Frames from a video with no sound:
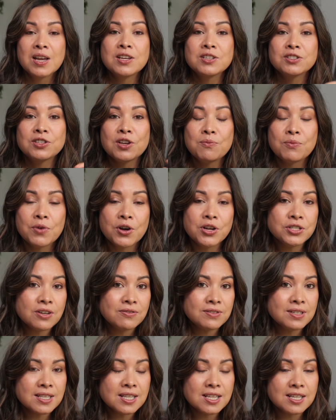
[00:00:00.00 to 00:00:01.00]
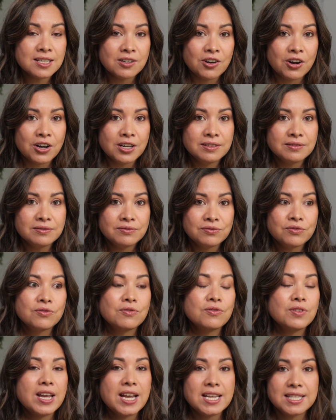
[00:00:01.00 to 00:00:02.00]
So most often than not,
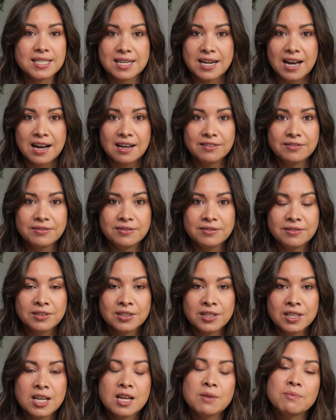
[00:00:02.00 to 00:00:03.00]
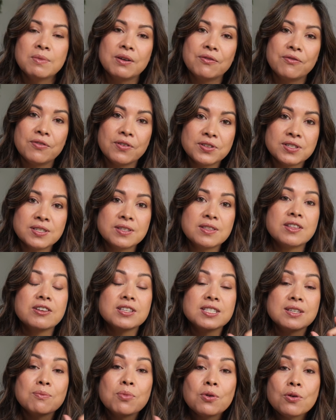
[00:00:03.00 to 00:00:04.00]
it's enough. But
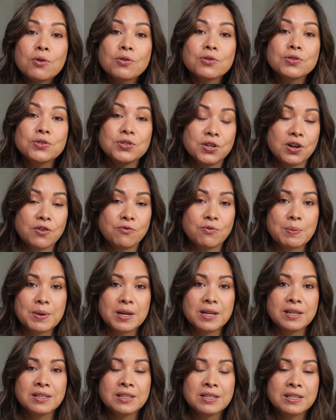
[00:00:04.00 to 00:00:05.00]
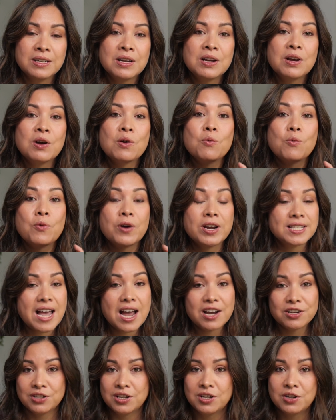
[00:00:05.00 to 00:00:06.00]
there's a portion of women where it's
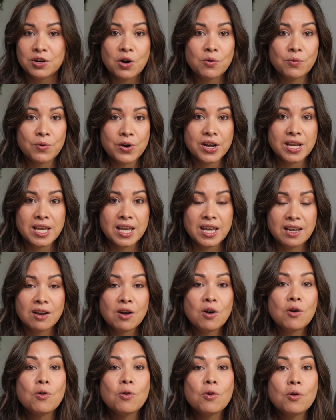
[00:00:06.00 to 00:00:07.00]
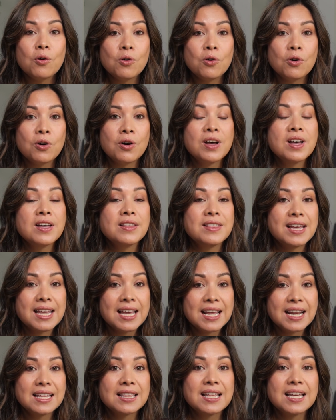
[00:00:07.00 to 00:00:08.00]
actually not working, or they're
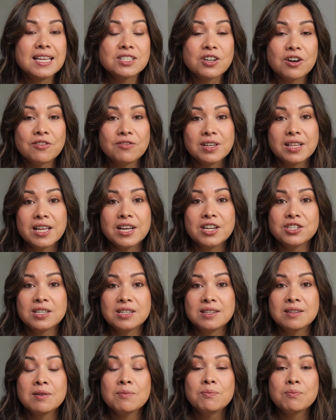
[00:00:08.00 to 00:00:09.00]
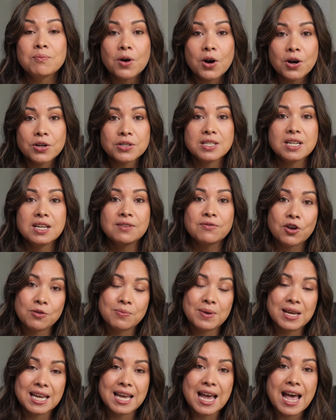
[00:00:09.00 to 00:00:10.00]
getting these ovulation positive
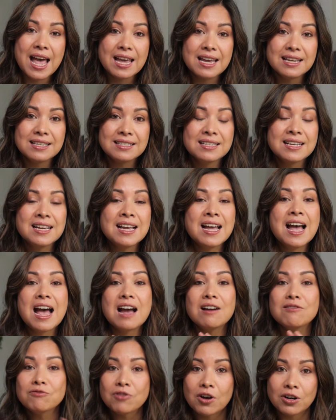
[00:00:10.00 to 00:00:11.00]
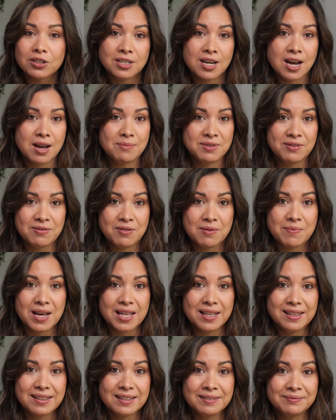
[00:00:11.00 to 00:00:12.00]
OPKs at wrong times of the
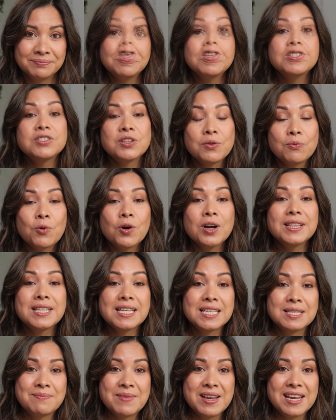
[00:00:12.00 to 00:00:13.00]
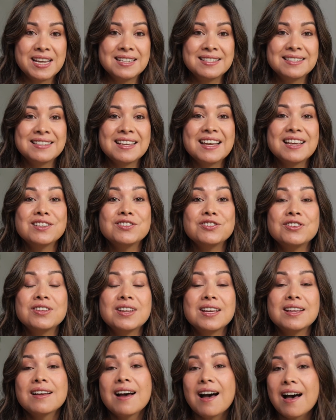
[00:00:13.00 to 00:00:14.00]
month. So what this means is you
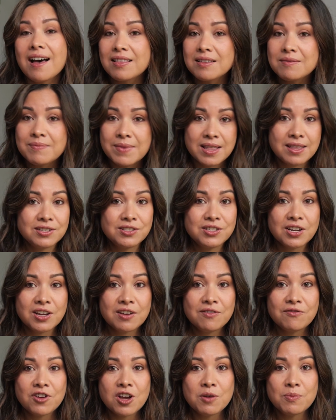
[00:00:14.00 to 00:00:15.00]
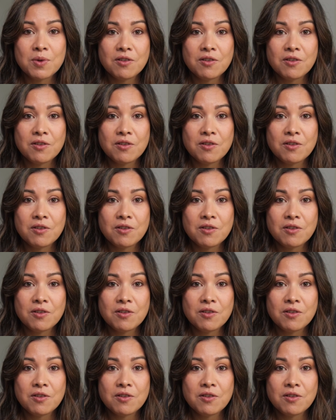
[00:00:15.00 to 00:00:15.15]
need other methods to confirm